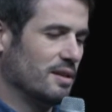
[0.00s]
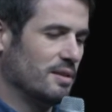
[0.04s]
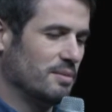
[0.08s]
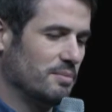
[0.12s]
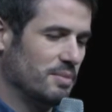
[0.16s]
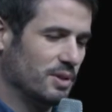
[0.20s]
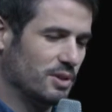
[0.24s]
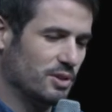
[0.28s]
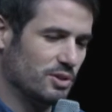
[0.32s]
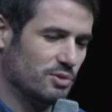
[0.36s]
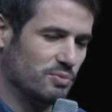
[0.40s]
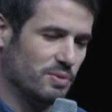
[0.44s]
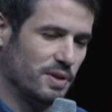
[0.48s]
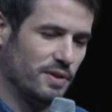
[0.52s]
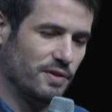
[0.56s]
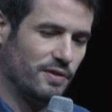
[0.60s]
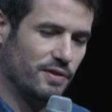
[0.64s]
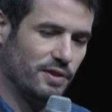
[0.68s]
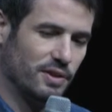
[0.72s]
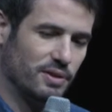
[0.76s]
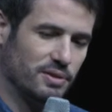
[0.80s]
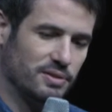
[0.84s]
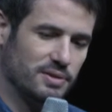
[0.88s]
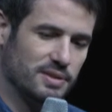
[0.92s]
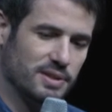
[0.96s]
because we
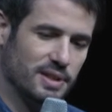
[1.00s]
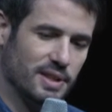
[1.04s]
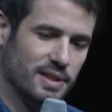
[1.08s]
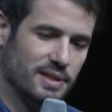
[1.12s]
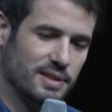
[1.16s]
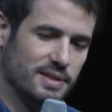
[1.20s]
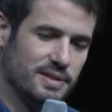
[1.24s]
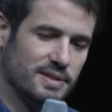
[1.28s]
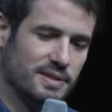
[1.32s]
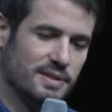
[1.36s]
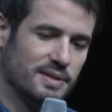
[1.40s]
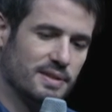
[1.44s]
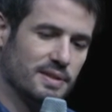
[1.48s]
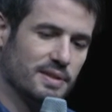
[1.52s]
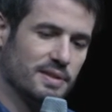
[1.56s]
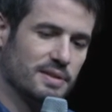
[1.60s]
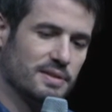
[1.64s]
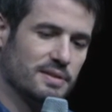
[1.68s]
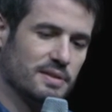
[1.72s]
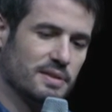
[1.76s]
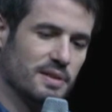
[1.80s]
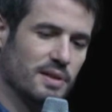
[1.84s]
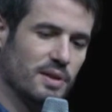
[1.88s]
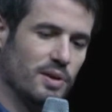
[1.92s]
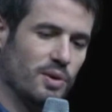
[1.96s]
thought that
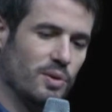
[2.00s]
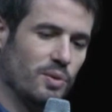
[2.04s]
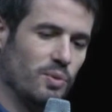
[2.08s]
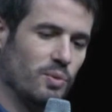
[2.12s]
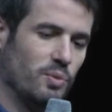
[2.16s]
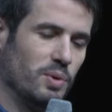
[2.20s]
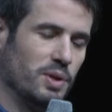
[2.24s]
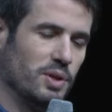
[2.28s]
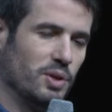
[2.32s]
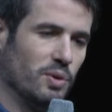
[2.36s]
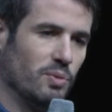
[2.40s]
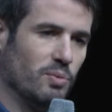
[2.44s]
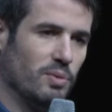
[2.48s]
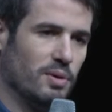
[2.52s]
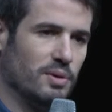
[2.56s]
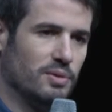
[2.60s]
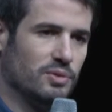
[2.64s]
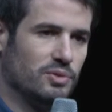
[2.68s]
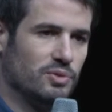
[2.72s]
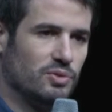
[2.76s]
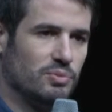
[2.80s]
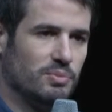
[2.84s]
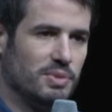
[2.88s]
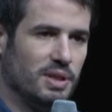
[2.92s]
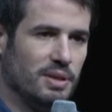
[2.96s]
we don't
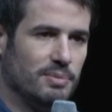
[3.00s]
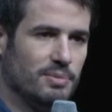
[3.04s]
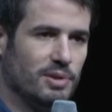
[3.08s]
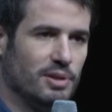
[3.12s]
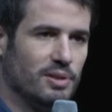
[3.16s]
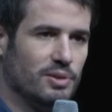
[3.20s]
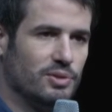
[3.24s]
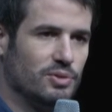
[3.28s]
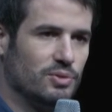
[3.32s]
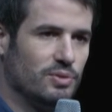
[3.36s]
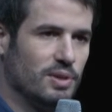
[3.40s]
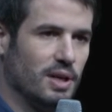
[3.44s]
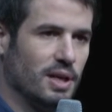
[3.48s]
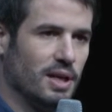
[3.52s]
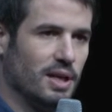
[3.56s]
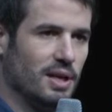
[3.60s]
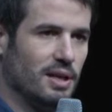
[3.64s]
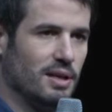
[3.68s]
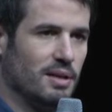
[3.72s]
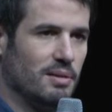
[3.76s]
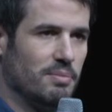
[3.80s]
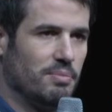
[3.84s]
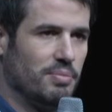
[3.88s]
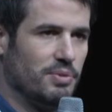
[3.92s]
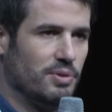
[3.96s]
want to be able to
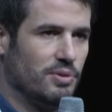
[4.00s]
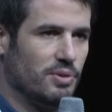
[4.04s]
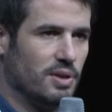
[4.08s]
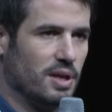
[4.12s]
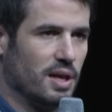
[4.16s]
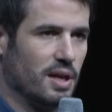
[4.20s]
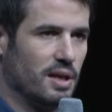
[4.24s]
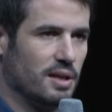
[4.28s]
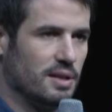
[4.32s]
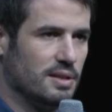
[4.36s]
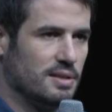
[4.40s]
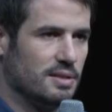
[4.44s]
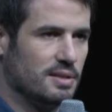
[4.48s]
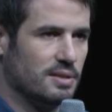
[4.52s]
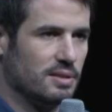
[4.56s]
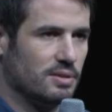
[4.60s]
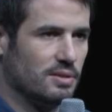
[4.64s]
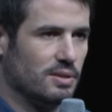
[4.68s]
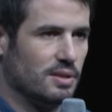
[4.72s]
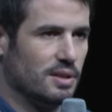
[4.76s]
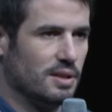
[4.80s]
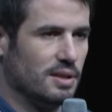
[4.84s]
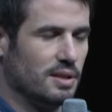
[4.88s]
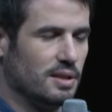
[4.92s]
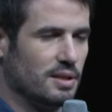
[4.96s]
help you guys
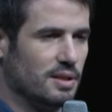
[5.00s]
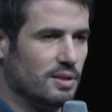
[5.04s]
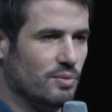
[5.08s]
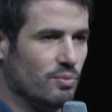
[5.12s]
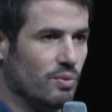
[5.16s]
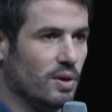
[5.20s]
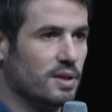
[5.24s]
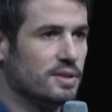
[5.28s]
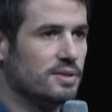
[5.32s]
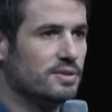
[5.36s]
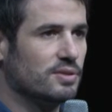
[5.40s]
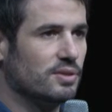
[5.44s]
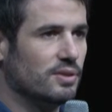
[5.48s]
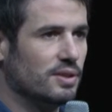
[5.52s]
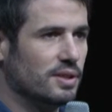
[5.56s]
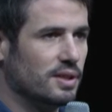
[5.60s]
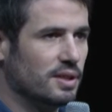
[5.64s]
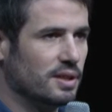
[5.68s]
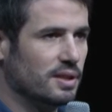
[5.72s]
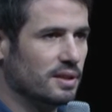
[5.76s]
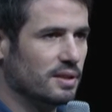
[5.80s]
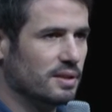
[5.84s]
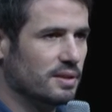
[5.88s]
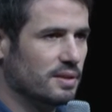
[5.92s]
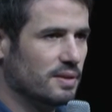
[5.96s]
only once a
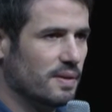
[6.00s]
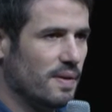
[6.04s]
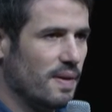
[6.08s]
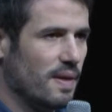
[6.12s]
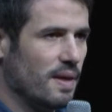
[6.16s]
year